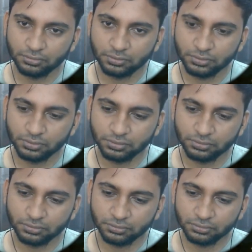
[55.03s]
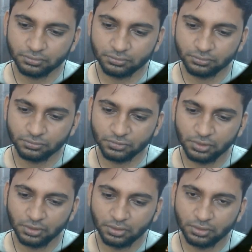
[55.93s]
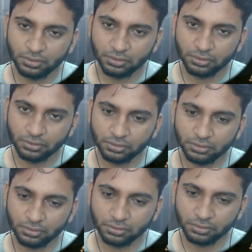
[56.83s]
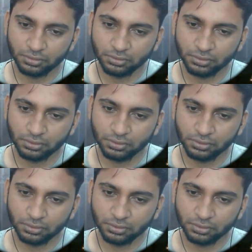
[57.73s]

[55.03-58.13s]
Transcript: (silent)